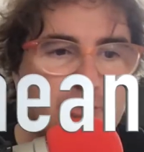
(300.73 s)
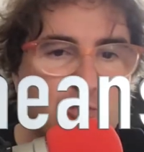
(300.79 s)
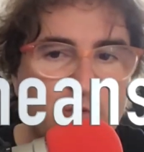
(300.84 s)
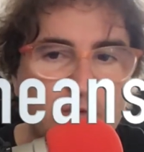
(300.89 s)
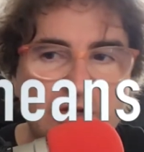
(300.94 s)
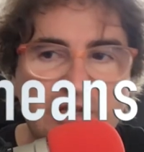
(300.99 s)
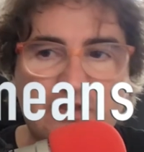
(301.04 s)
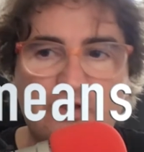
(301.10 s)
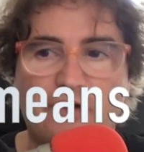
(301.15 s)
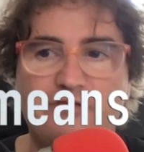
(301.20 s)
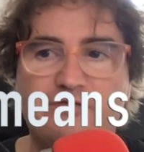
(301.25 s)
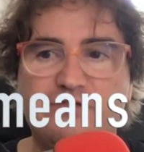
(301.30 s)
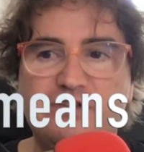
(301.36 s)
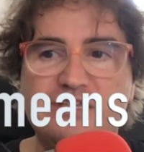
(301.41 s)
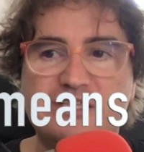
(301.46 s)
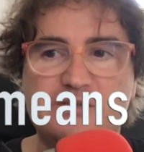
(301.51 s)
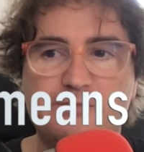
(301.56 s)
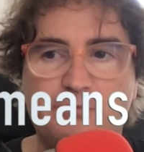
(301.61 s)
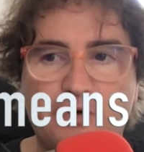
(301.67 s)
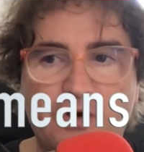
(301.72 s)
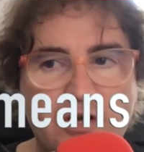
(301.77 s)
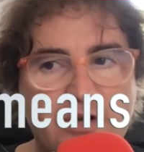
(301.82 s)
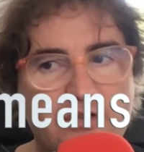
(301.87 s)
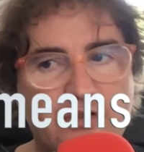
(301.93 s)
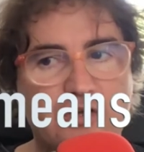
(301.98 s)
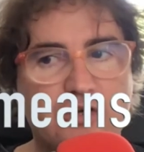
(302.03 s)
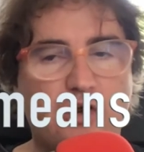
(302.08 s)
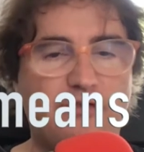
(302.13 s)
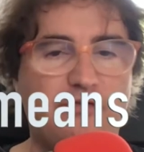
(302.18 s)
rid of this
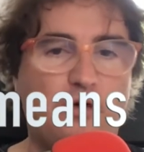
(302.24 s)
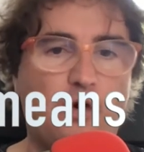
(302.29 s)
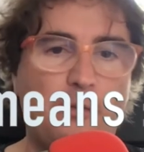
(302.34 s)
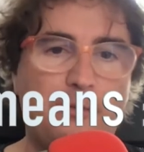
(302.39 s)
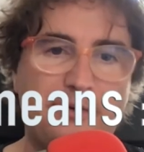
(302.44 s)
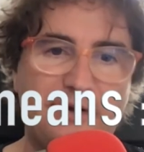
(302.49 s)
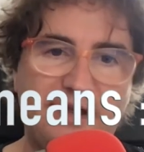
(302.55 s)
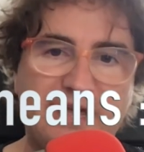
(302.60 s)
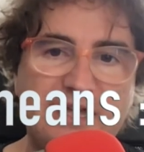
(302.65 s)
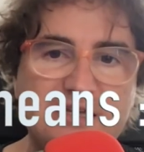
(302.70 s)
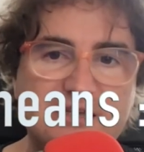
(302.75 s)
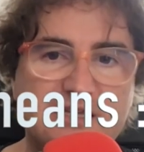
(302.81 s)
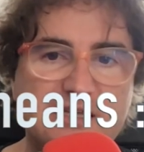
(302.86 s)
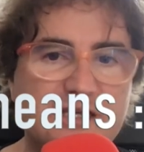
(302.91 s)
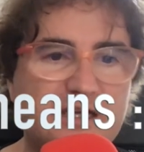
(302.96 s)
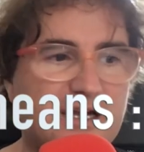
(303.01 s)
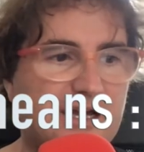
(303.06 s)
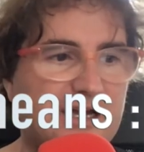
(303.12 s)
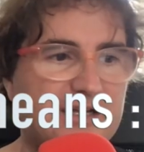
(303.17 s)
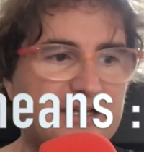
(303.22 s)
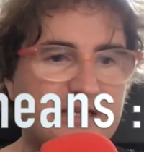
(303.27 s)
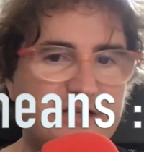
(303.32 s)
burden of operating and